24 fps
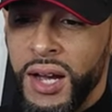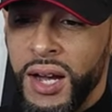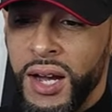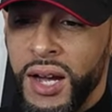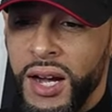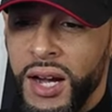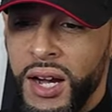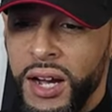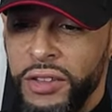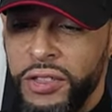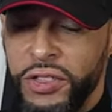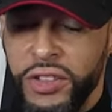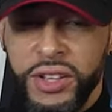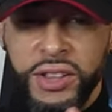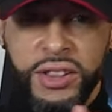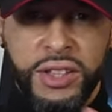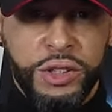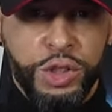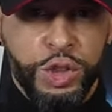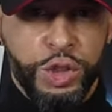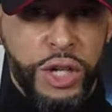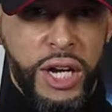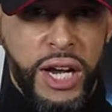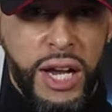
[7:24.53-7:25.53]
I think the
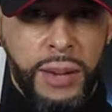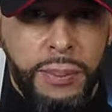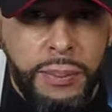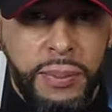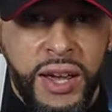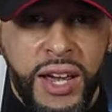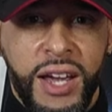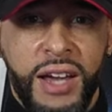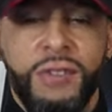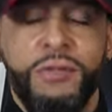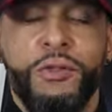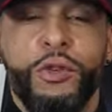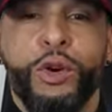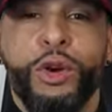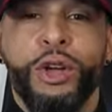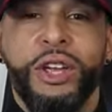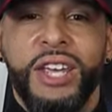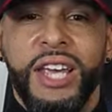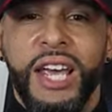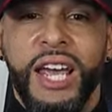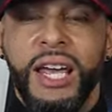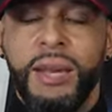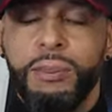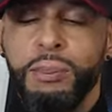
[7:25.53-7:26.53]
trackpad for
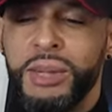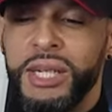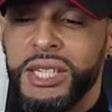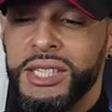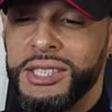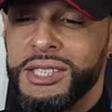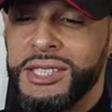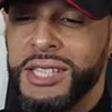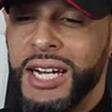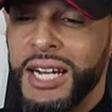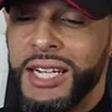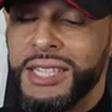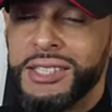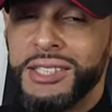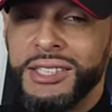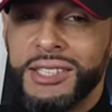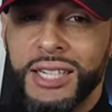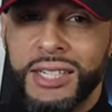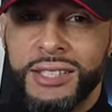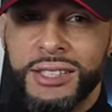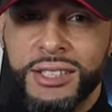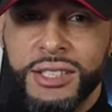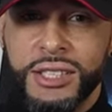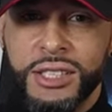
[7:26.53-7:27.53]
gaming is not
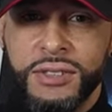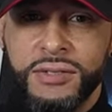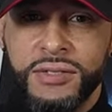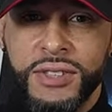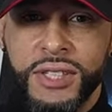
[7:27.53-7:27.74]
sensitive